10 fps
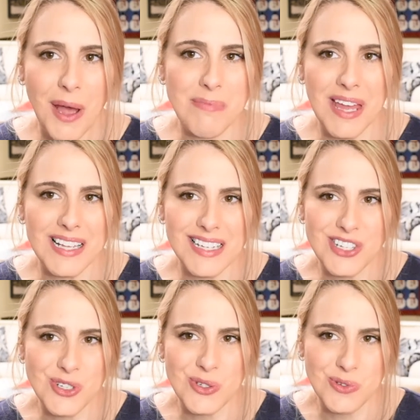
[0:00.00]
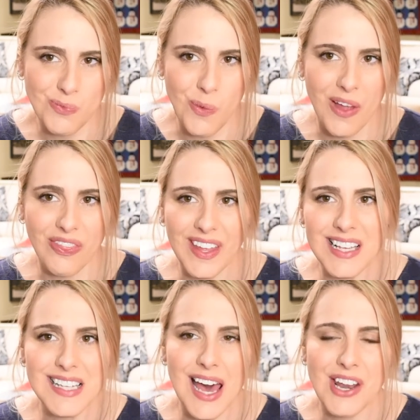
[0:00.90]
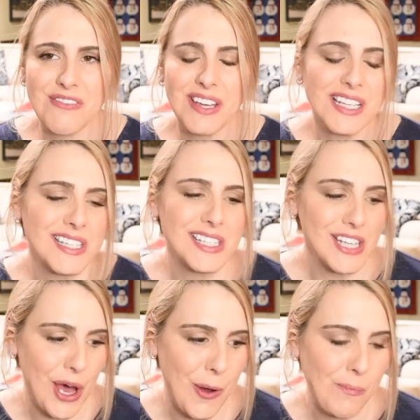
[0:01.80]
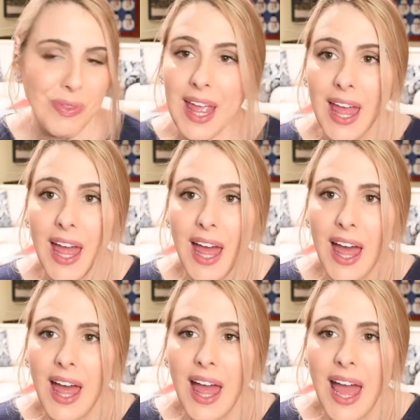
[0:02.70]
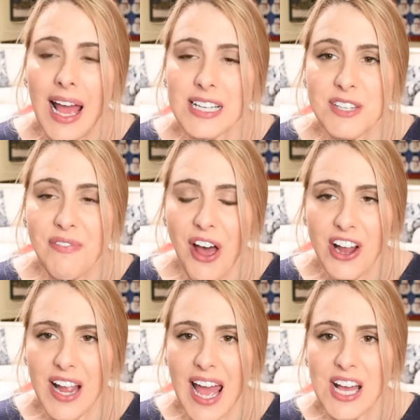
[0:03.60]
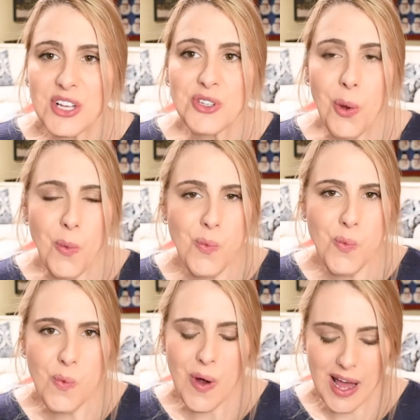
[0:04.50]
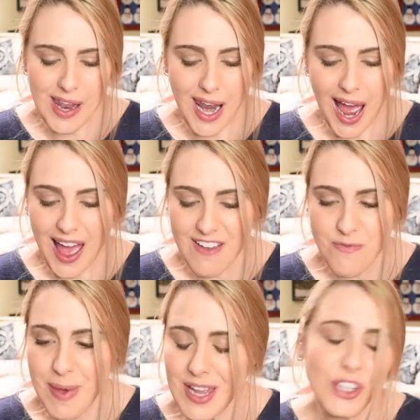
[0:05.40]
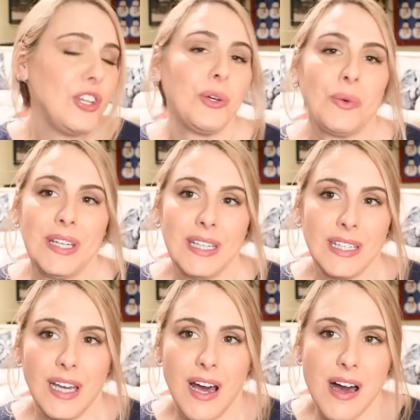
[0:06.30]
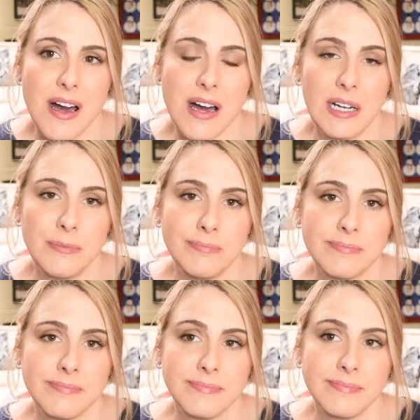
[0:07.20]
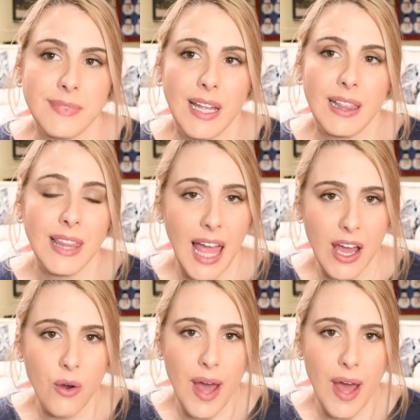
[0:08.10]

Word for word: because I just want things out of it. So as far as what I've been doing, Lego